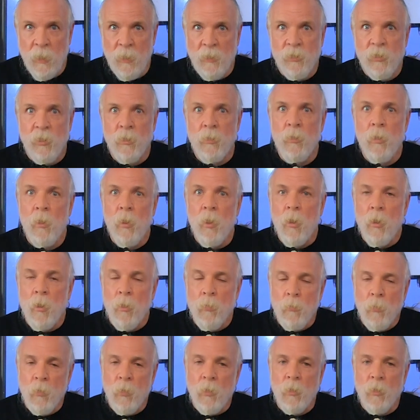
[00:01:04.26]
engine,
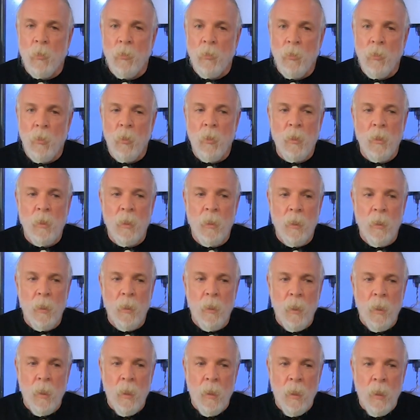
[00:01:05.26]
we're going to look
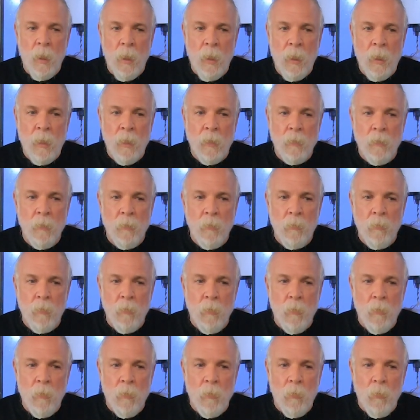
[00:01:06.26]
at
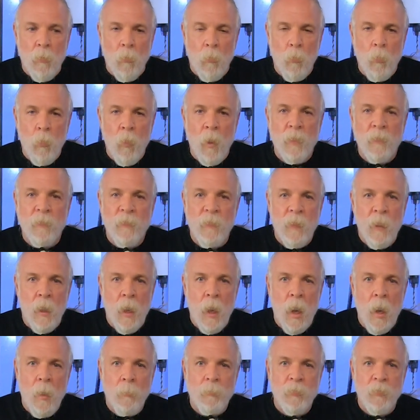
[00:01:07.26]
what the
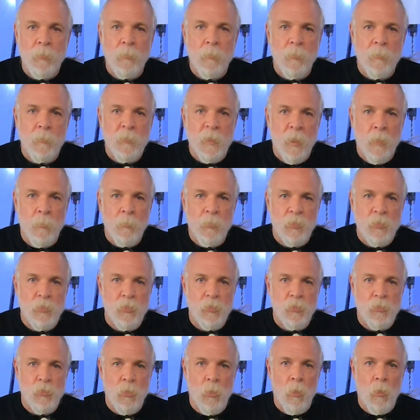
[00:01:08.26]
optimum
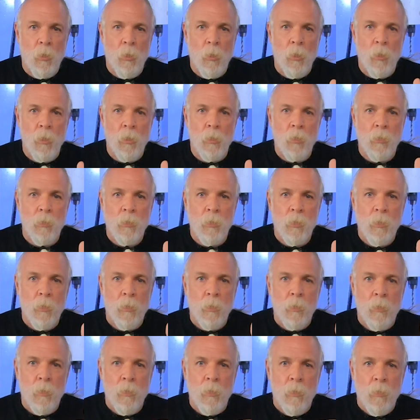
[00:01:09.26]
temperatures are
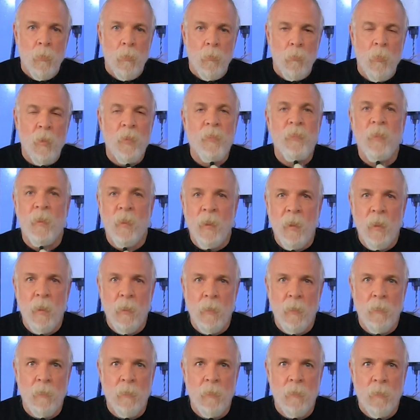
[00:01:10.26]

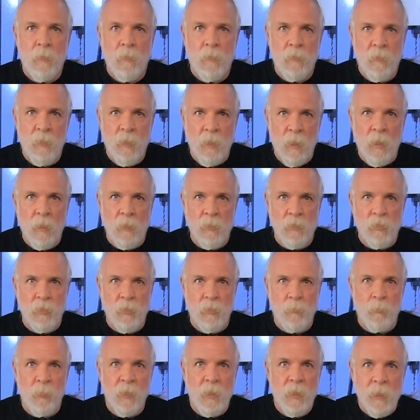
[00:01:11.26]
within the
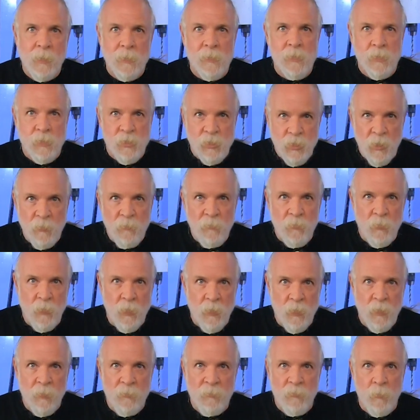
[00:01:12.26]
engine, because it's different
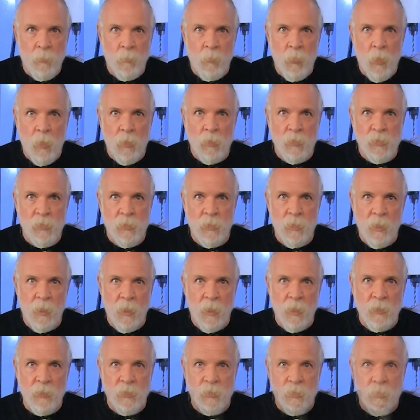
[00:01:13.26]
in different parts of the
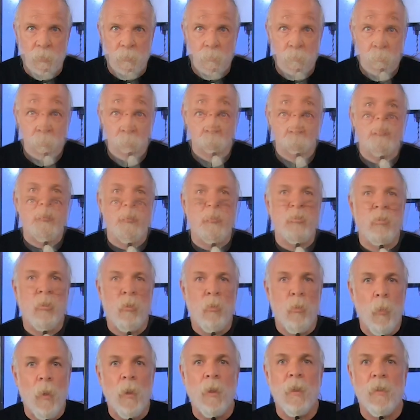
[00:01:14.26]
engine. Just a
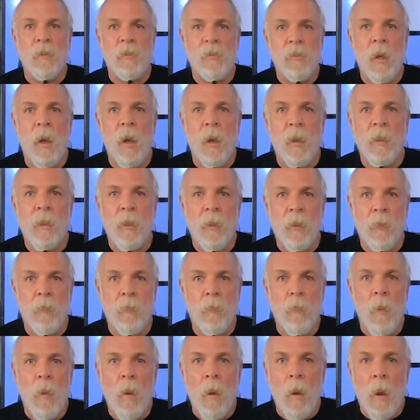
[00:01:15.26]
quick aside
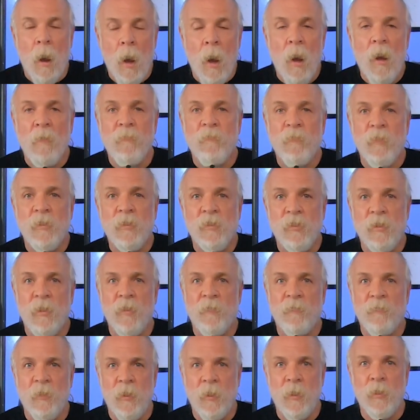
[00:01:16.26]
here, obviously
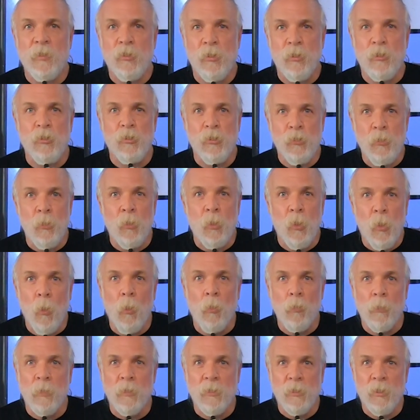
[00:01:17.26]
if the engine's too
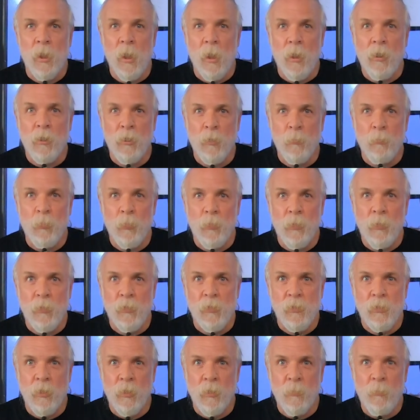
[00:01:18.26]
cold, it's not going to
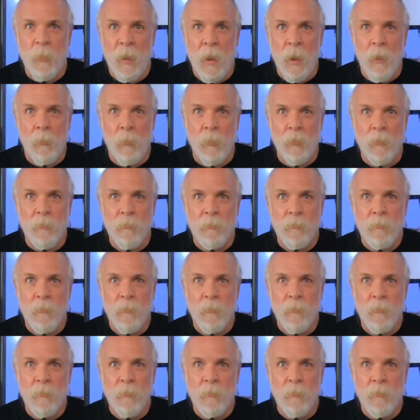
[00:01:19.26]
produce good power.